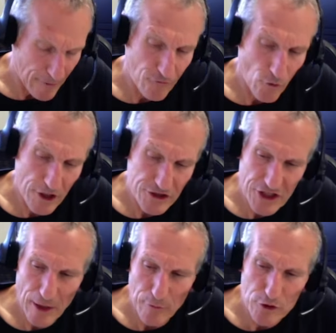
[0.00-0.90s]
For
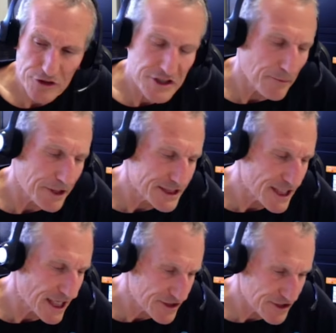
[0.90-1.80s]
example, some of the
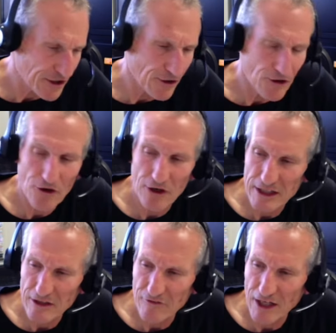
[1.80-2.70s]
tests that are
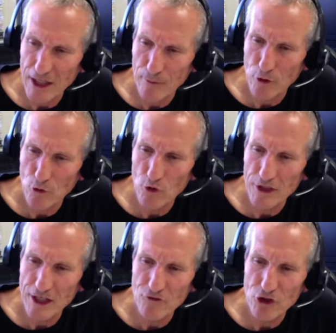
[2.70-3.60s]
currently available will give